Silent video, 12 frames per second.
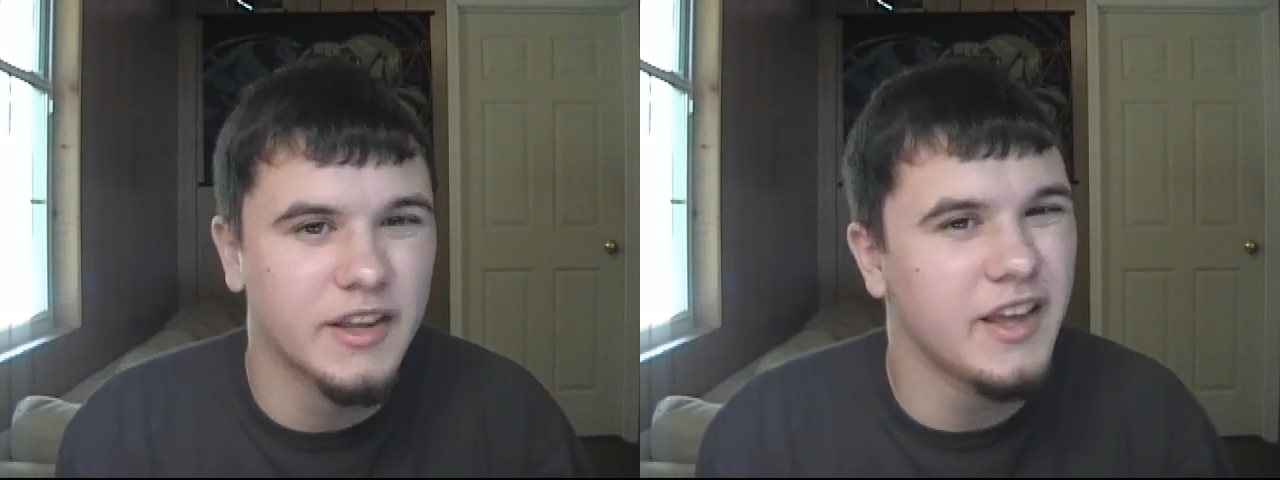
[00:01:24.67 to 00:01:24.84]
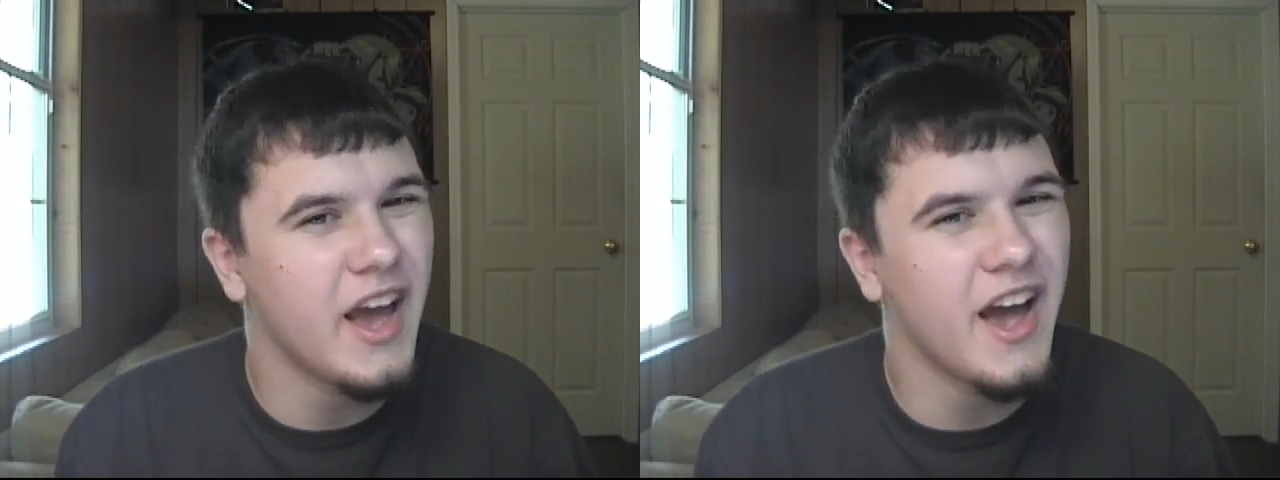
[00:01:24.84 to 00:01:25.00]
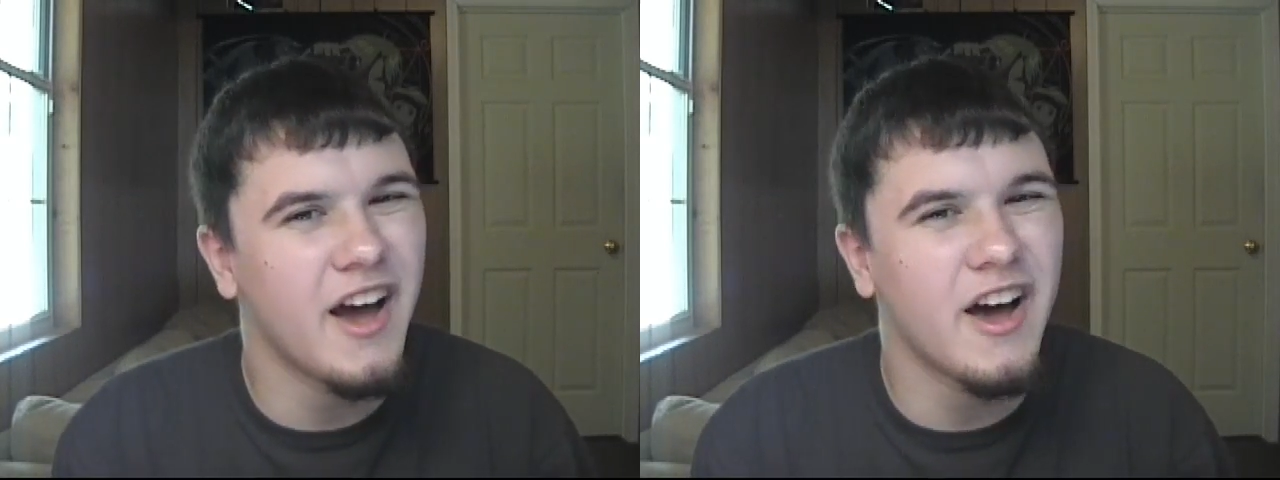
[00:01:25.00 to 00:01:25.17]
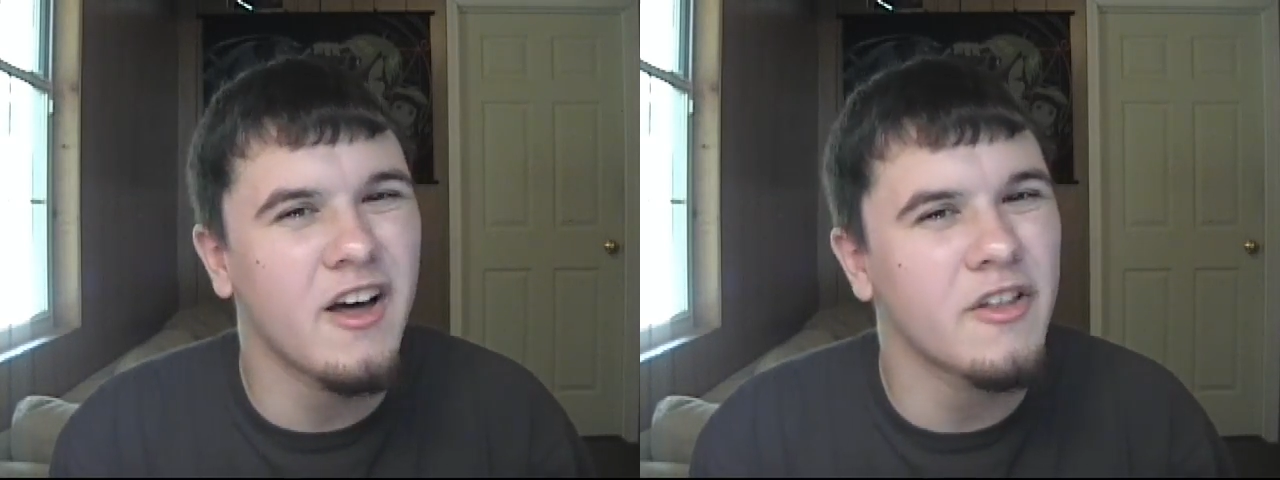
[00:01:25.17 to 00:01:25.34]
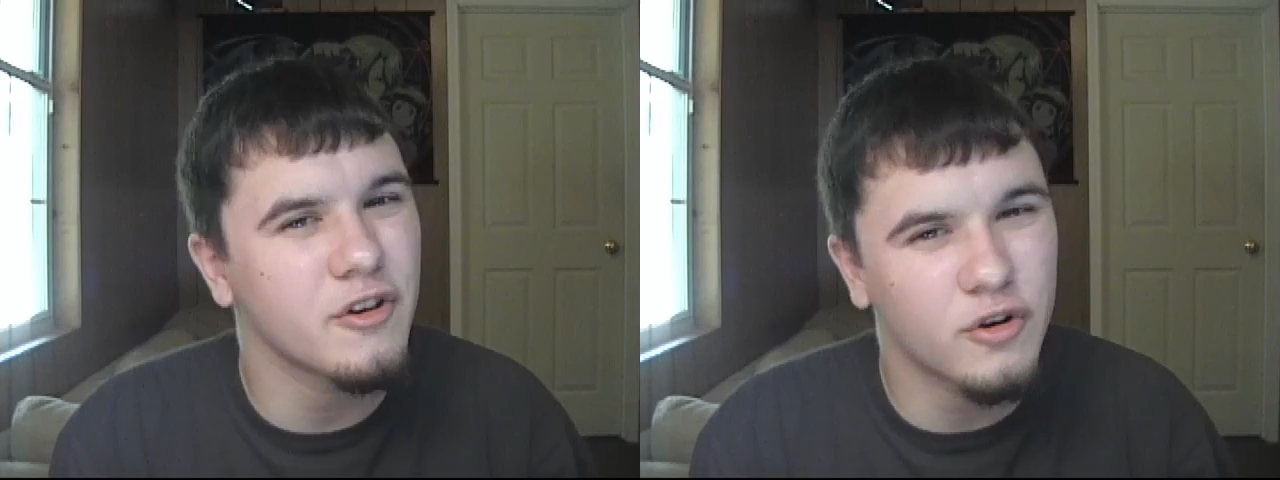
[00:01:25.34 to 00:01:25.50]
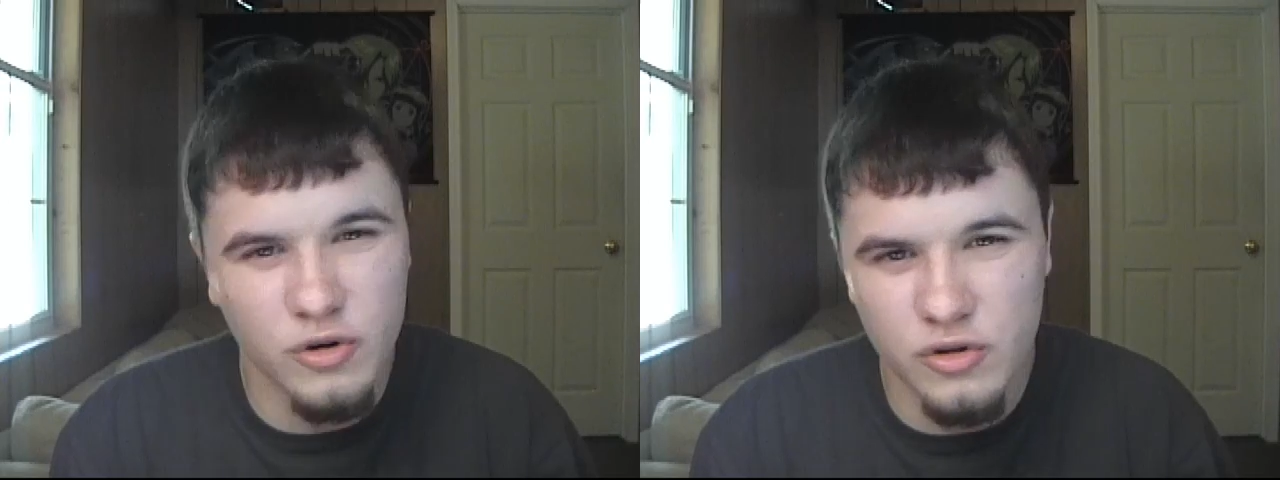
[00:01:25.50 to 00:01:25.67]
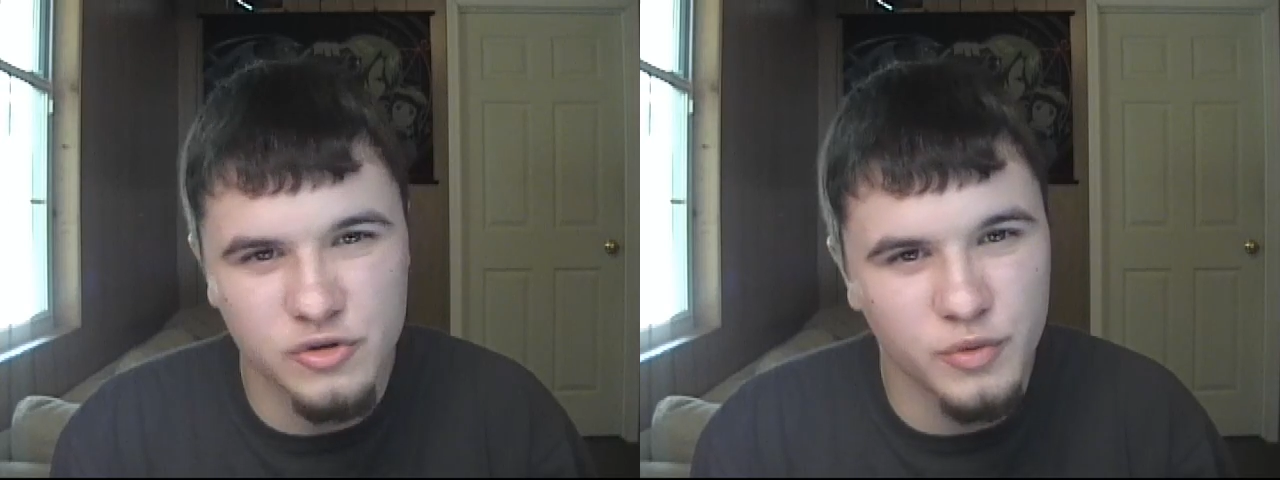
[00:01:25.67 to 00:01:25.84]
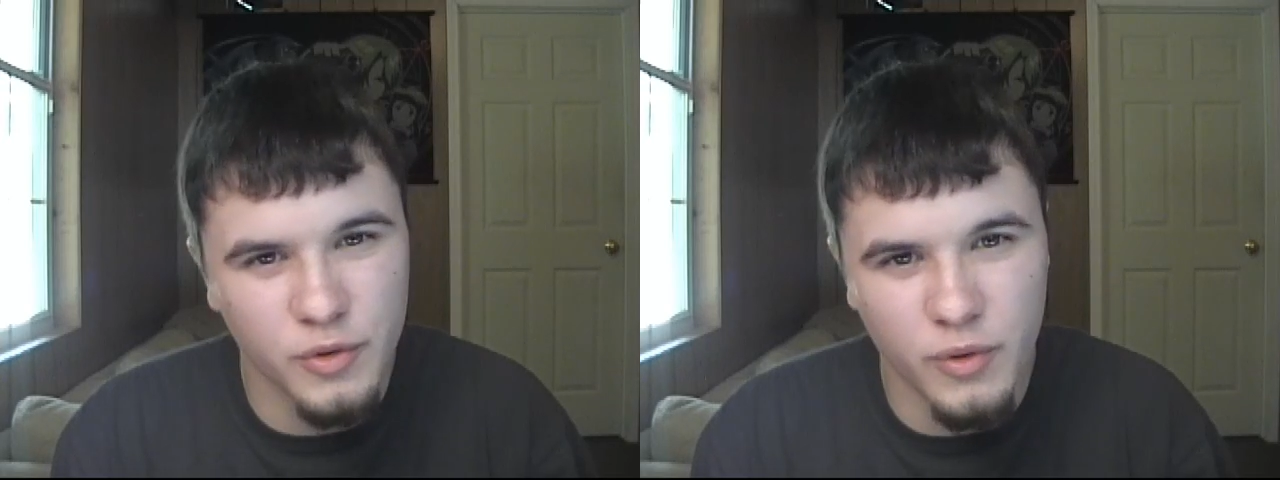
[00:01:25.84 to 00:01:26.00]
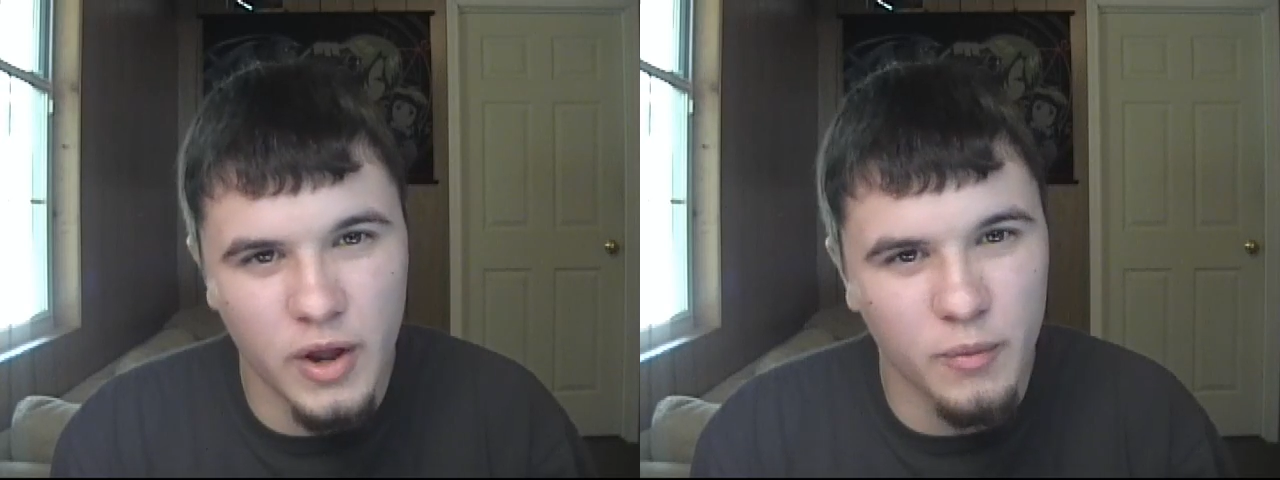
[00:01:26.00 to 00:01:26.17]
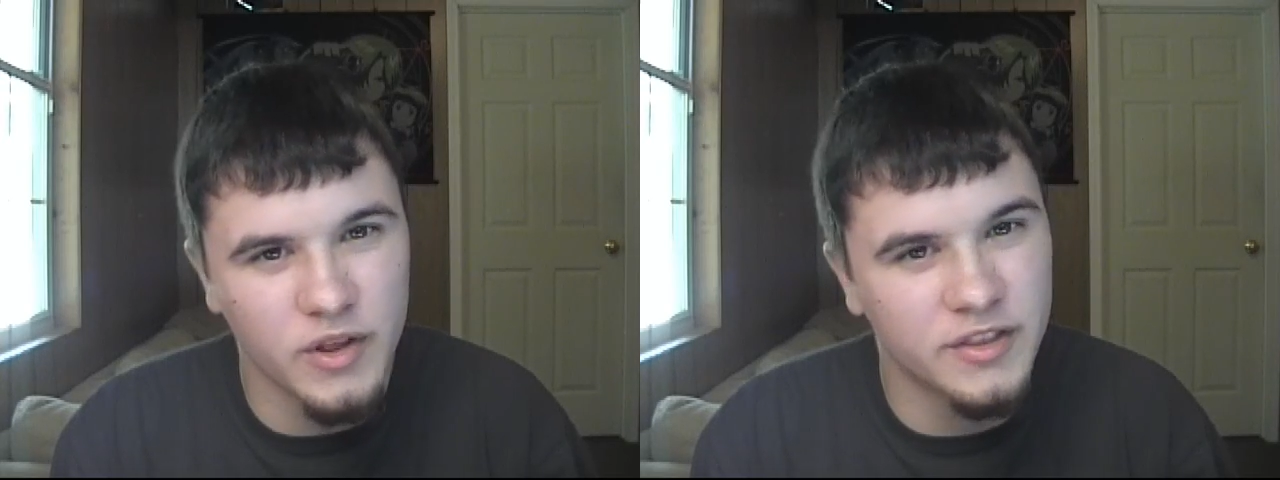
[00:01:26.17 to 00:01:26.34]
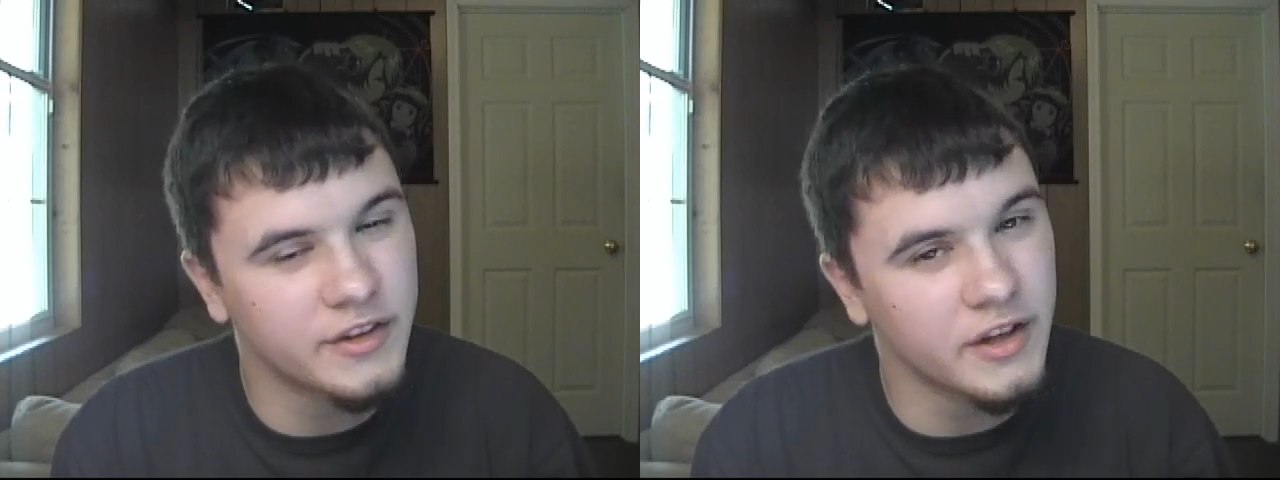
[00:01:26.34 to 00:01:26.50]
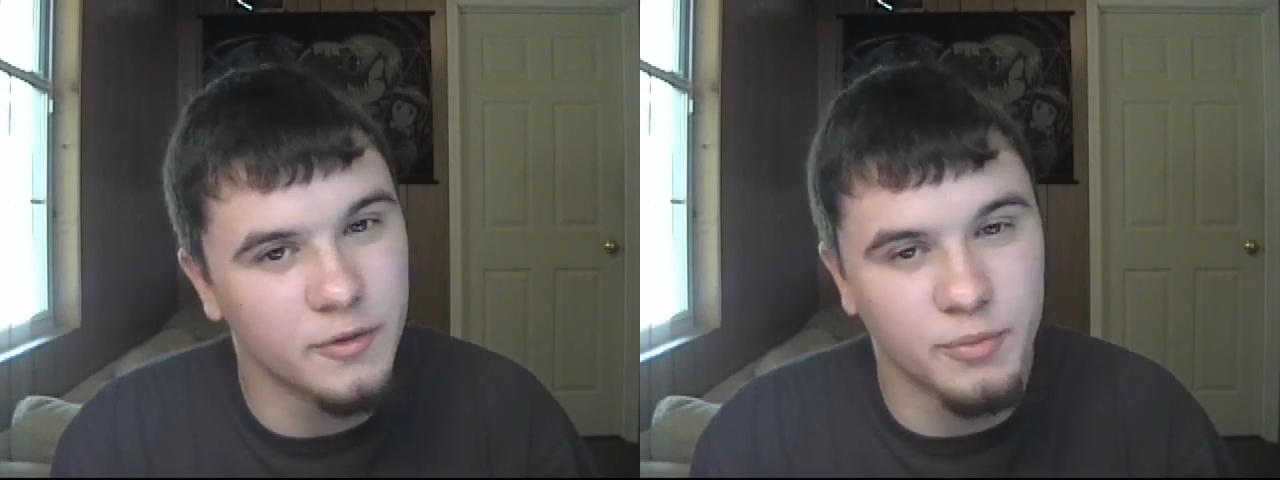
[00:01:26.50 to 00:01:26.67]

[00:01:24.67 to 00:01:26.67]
Yeah, the girls we went with didn't